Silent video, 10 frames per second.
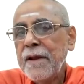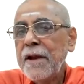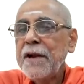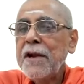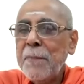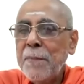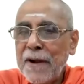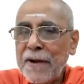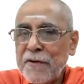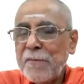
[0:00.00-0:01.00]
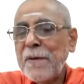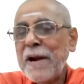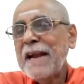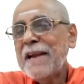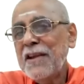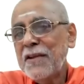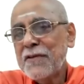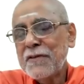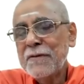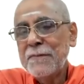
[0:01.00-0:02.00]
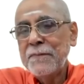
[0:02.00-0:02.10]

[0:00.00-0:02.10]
It depends on practice